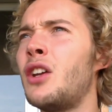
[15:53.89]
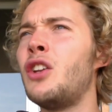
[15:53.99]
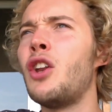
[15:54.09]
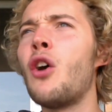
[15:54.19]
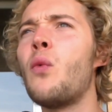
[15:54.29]

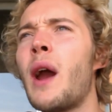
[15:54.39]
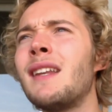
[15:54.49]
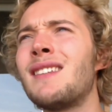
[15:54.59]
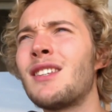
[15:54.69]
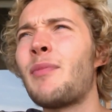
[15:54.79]
know
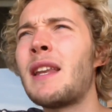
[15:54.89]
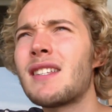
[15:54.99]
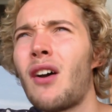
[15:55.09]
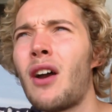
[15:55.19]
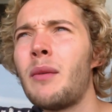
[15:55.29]
when to spend
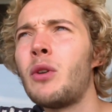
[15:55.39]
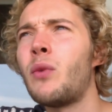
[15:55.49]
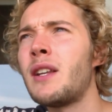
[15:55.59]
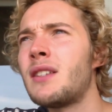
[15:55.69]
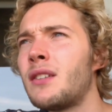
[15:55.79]
time and
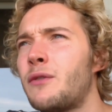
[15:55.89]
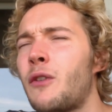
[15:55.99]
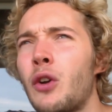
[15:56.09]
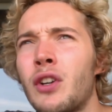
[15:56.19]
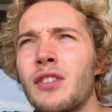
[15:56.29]
when to
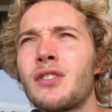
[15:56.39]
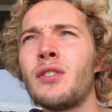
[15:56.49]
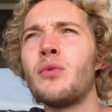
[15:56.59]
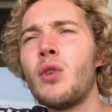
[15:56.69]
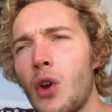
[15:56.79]
focus
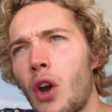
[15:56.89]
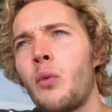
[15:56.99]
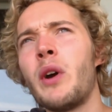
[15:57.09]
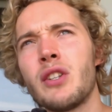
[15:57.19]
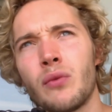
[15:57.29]
and
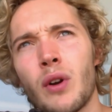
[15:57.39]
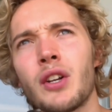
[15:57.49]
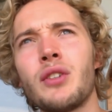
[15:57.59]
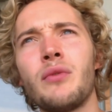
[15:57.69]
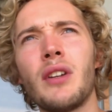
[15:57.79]
when to
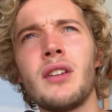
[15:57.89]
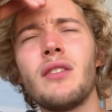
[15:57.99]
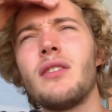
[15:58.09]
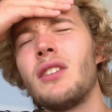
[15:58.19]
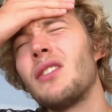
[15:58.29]
rush and
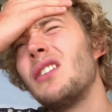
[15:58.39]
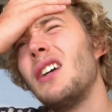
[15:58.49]
you know.